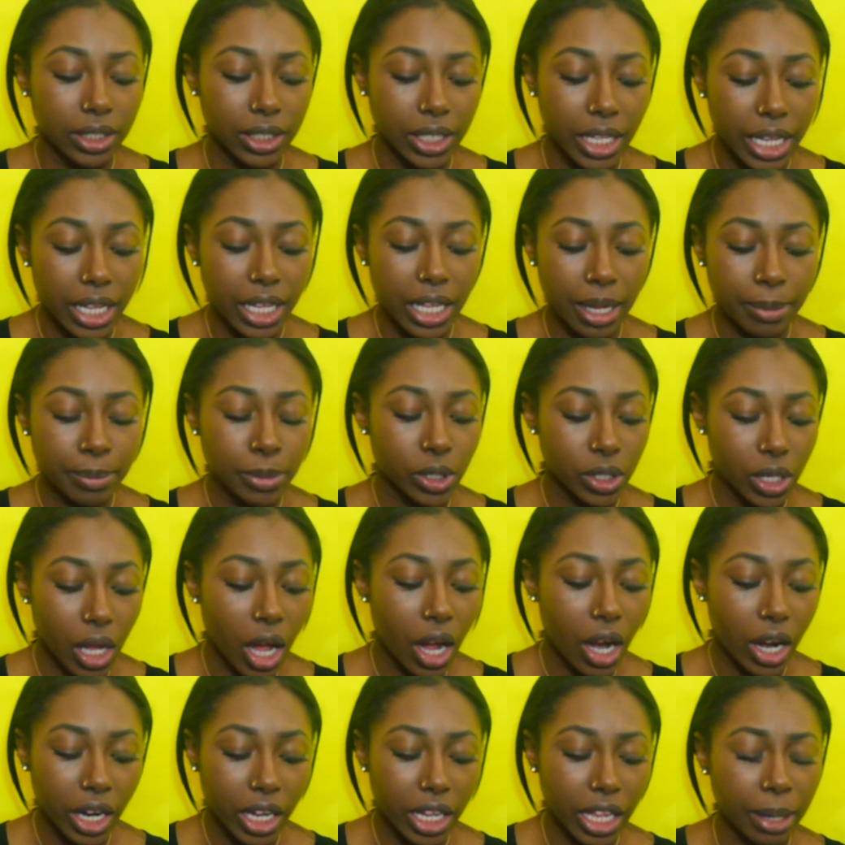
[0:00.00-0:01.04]
yeah, I'm
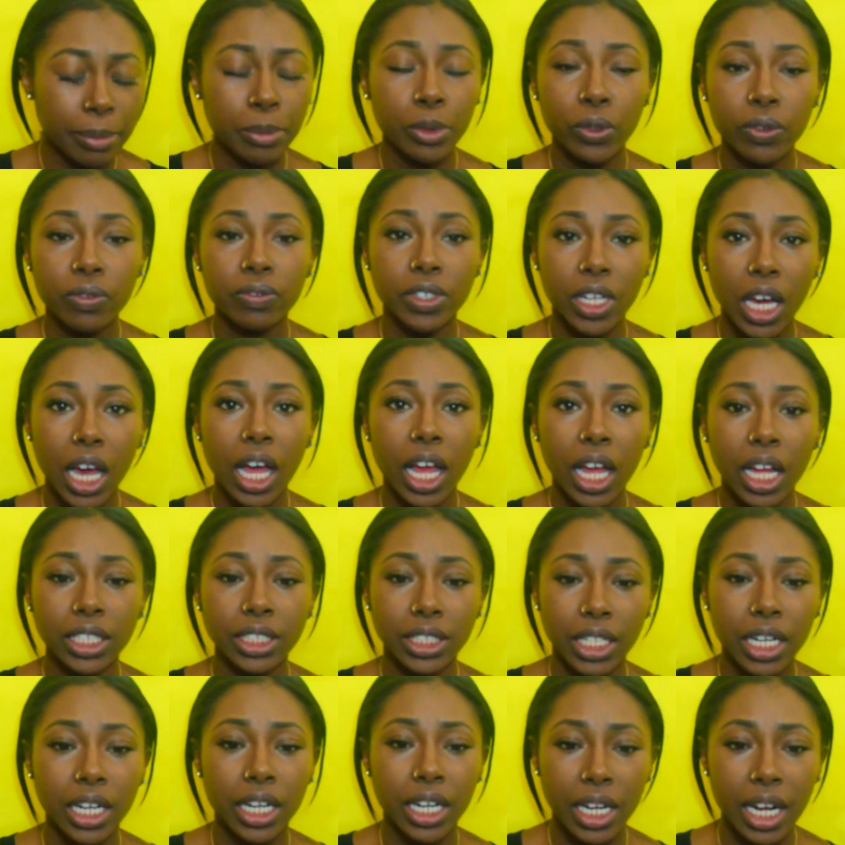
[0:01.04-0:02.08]
sorry, I moved
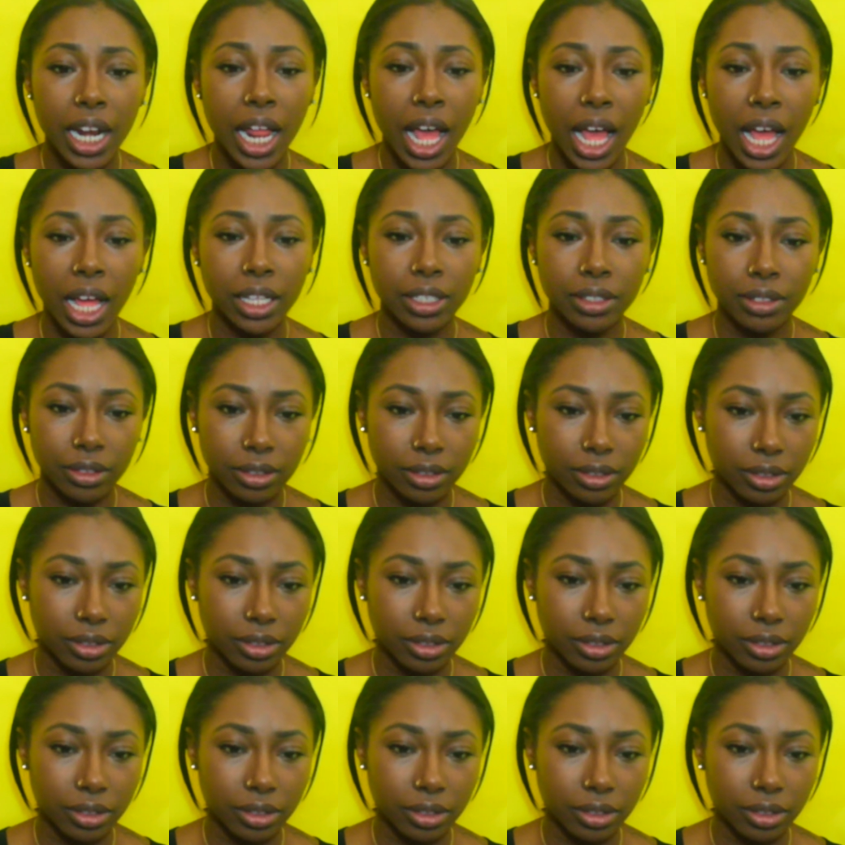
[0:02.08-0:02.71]
on, blah, blah, blah.